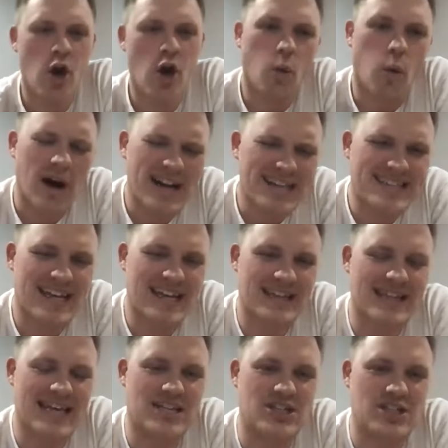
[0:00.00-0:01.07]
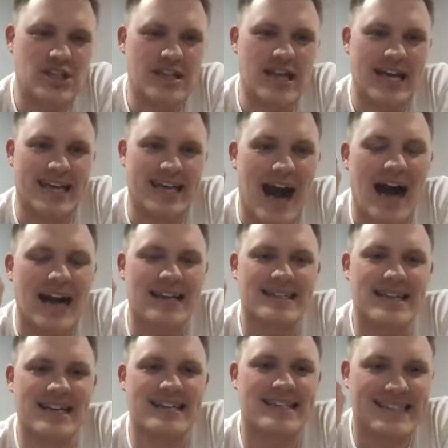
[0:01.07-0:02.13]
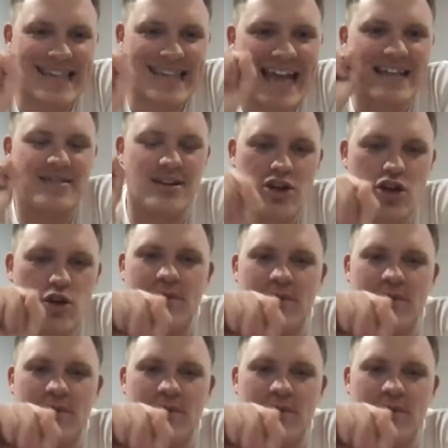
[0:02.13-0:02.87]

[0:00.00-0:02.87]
What is it that God is going to say to you